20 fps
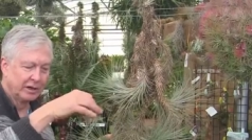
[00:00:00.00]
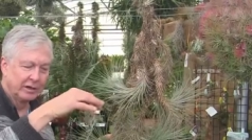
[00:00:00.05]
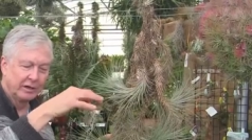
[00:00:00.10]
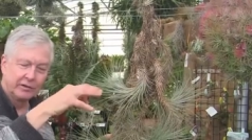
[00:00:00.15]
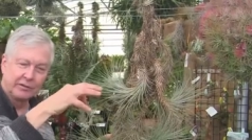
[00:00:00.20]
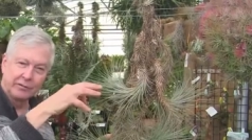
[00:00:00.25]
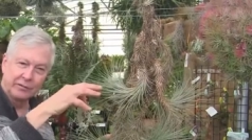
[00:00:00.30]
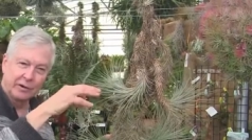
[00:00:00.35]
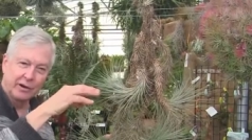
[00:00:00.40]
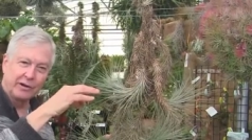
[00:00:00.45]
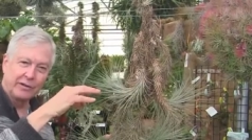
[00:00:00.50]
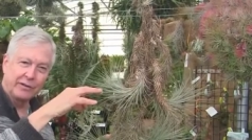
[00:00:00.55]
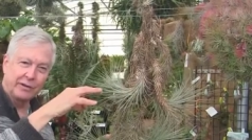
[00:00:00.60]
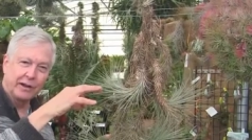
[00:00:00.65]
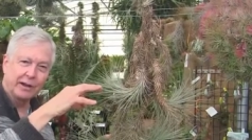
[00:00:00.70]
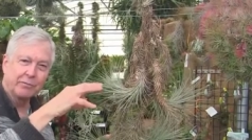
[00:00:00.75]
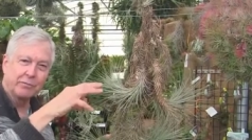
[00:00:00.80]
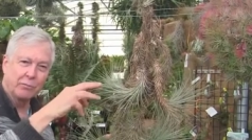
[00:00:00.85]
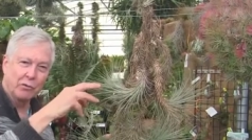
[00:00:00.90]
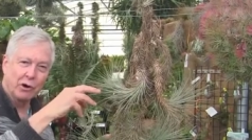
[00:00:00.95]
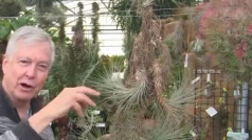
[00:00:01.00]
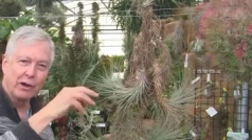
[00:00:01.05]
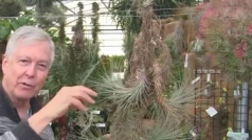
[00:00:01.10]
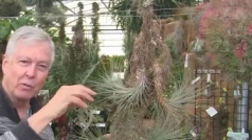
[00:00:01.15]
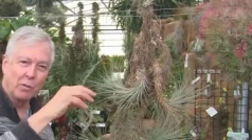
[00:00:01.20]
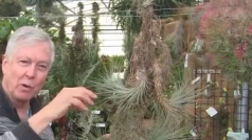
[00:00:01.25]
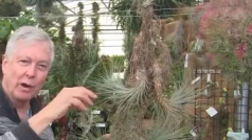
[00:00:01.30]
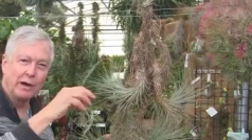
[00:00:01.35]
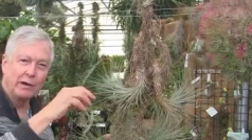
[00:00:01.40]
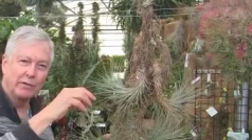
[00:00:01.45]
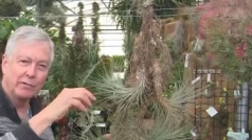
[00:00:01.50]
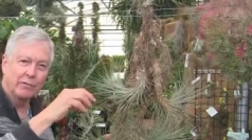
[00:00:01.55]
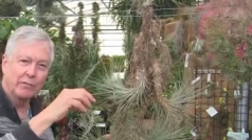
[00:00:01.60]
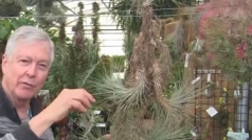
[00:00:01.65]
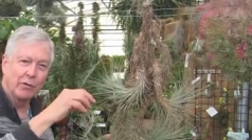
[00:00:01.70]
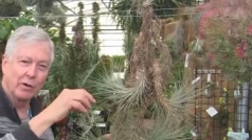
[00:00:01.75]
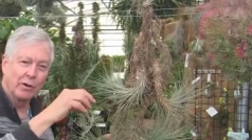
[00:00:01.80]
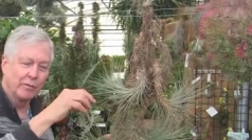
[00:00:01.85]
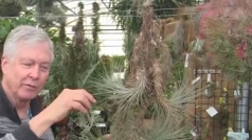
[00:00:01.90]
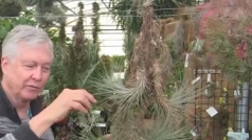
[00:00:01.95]
It's a very thick, bright white
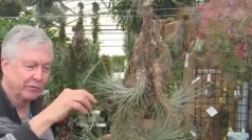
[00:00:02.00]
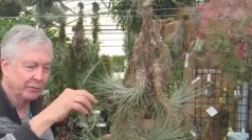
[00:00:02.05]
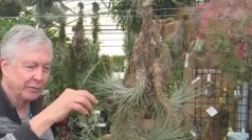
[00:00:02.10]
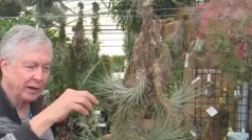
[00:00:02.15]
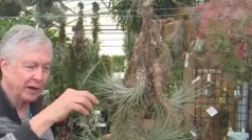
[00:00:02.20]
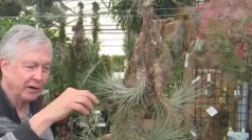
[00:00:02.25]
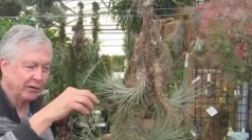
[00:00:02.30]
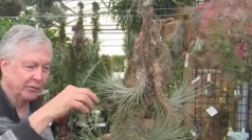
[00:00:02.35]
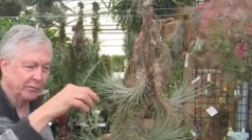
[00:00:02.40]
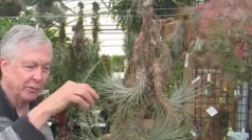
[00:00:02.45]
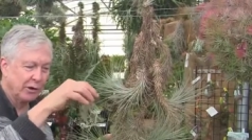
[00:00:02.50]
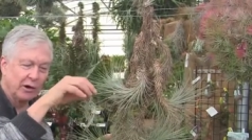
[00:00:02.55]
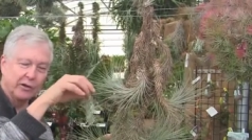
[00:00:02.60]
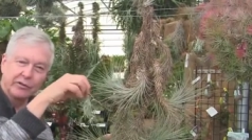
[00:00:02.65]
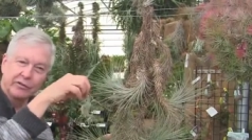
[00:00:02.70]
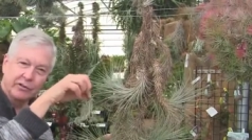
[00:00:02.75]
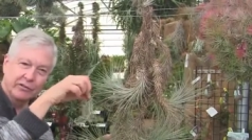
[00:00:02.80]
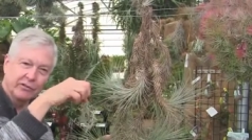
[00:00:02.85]
form of Spanish moss.